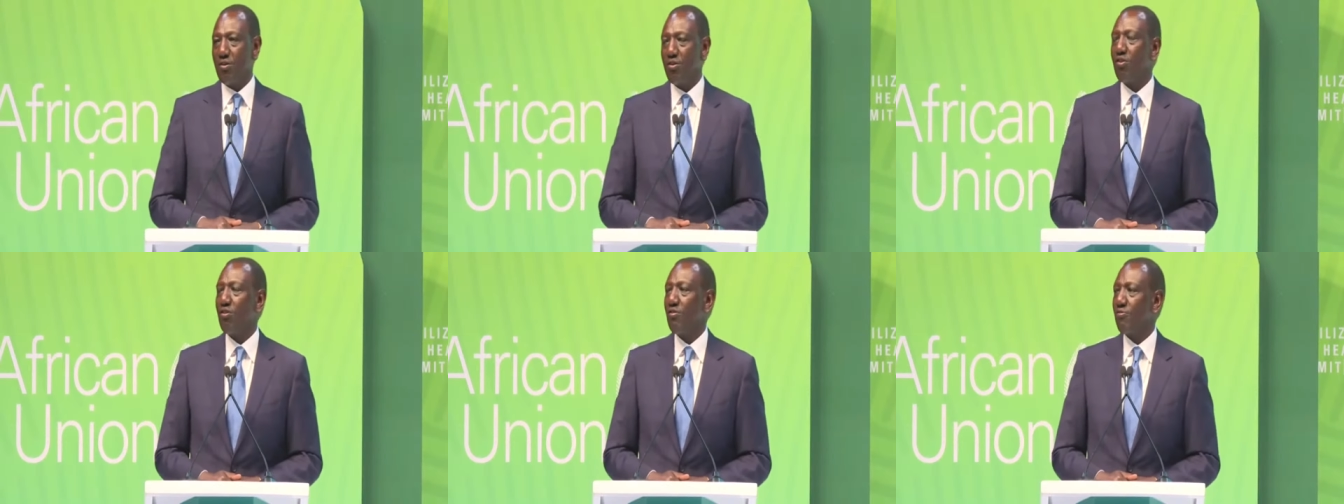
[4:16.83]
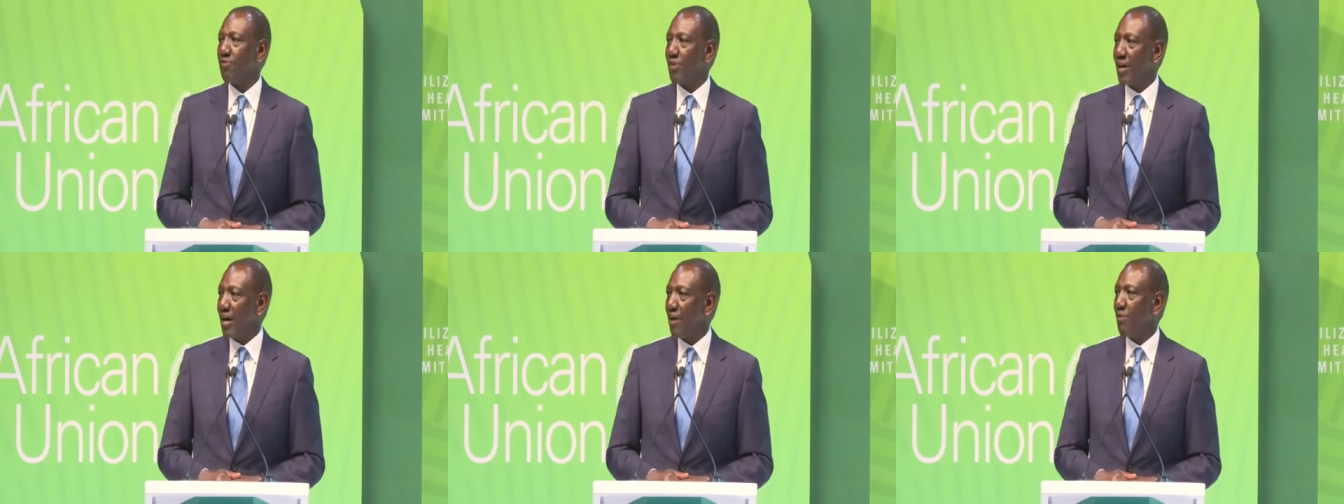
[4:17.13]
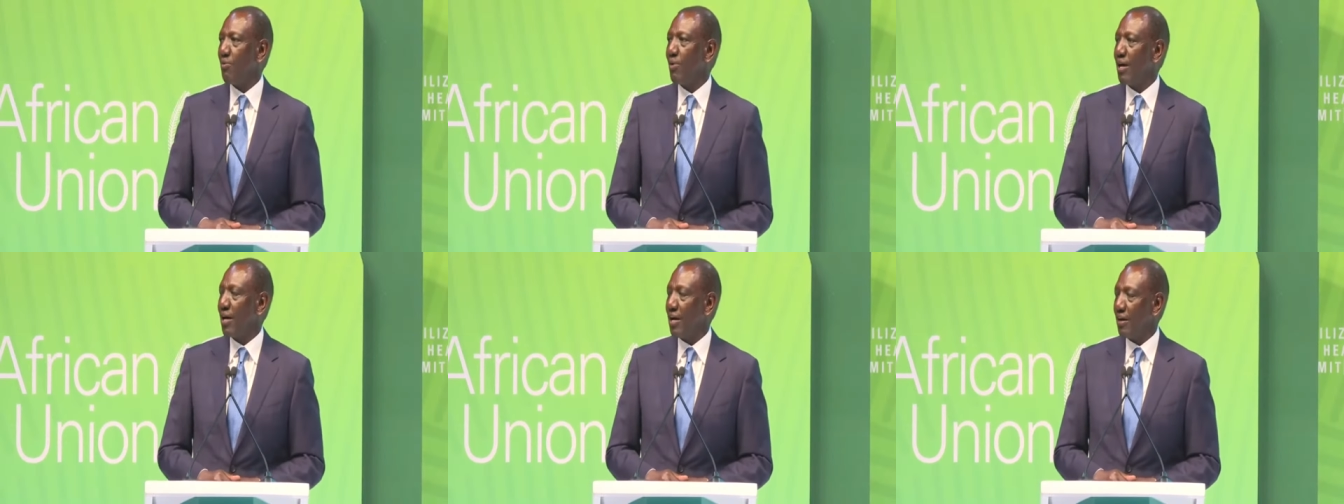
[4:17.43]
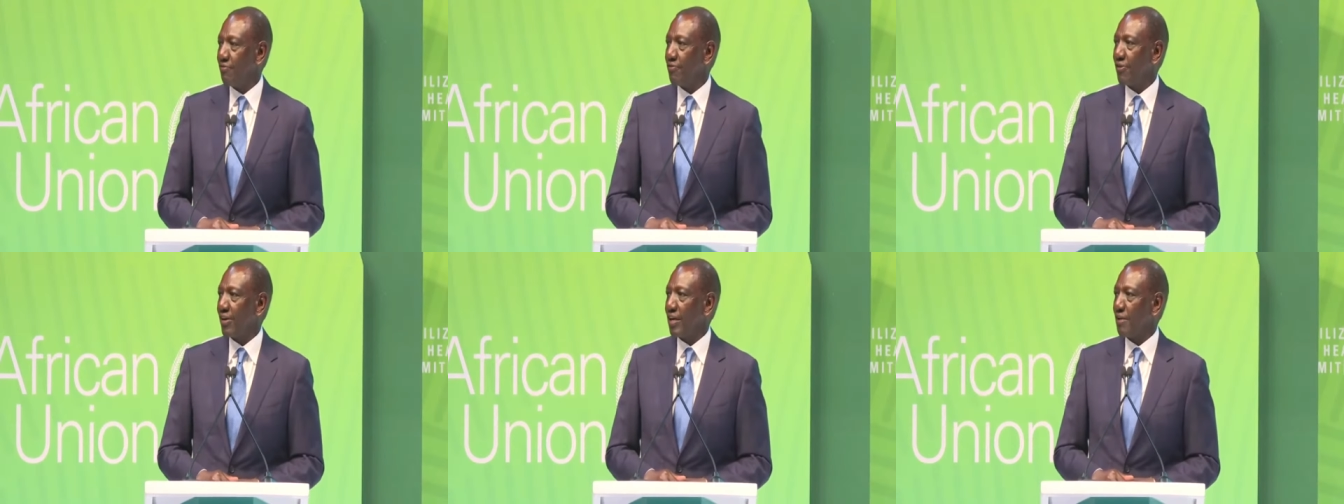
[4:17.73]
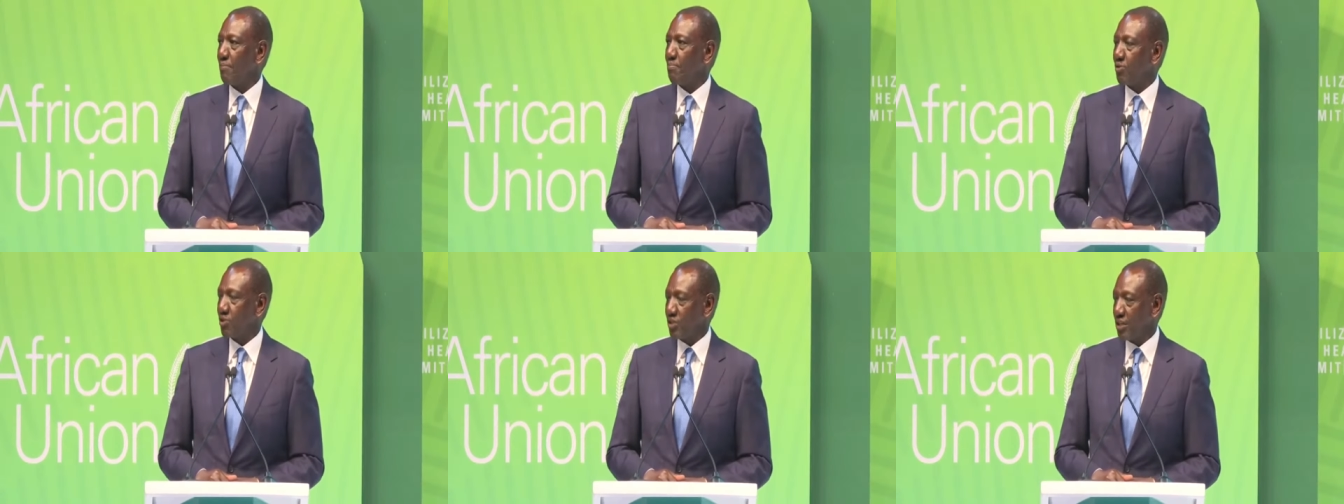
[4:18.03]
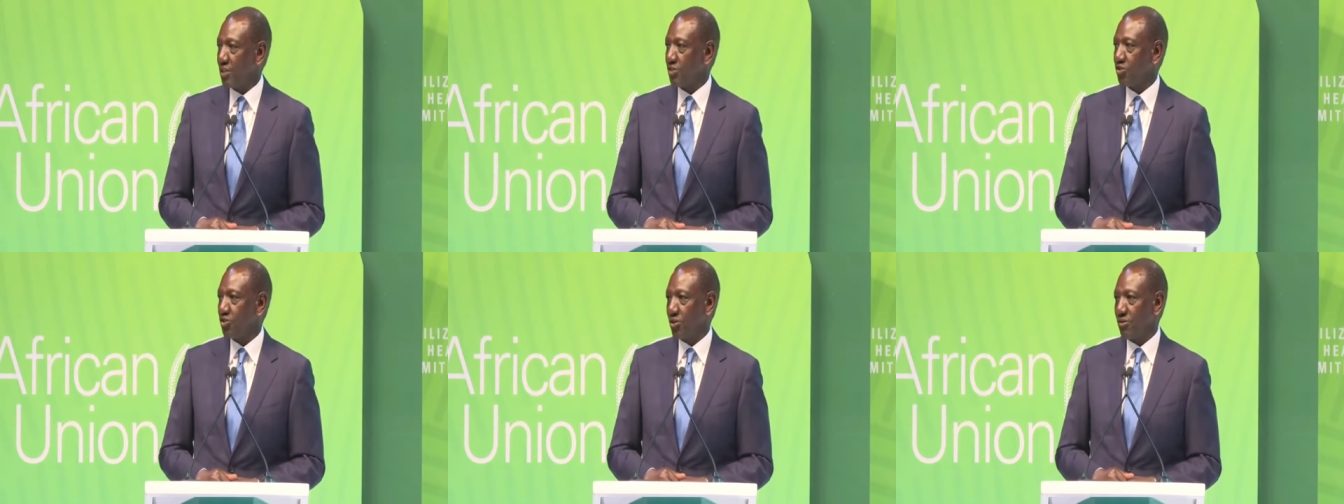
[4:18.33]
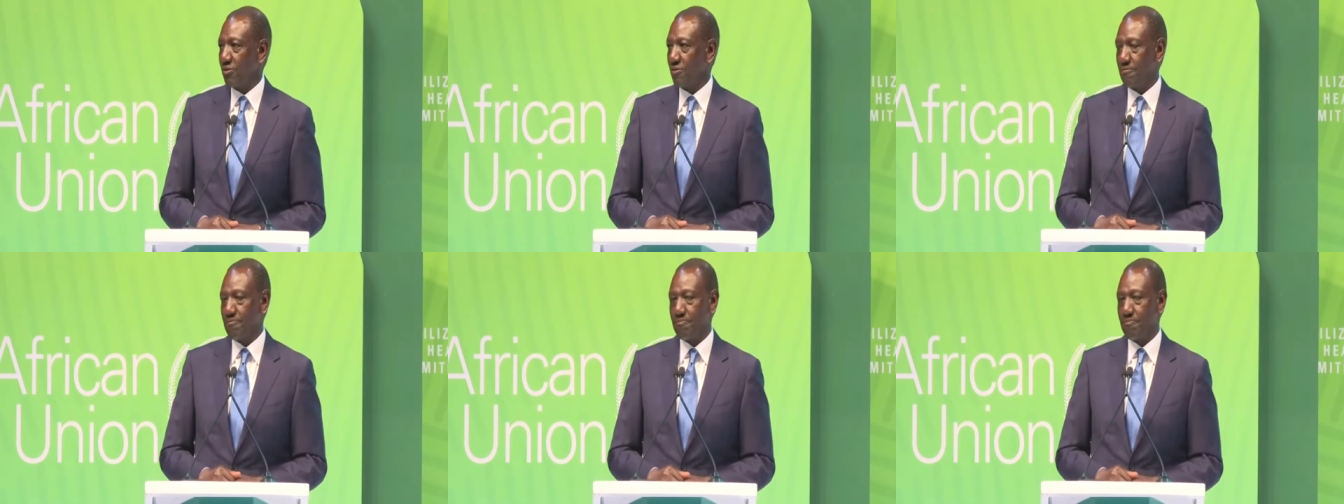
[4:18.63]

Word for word: of our African potential.